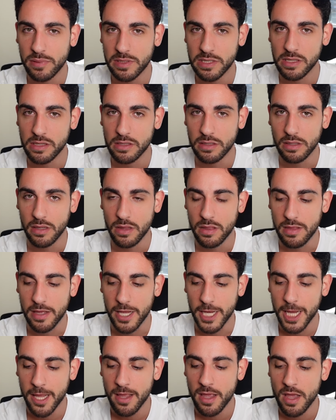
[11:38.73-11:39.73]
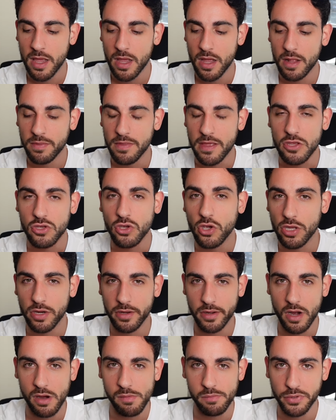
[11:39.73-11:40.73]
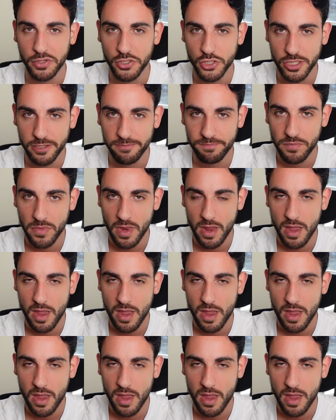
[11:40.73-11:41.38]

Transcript: particular thing, that you can accomplish it.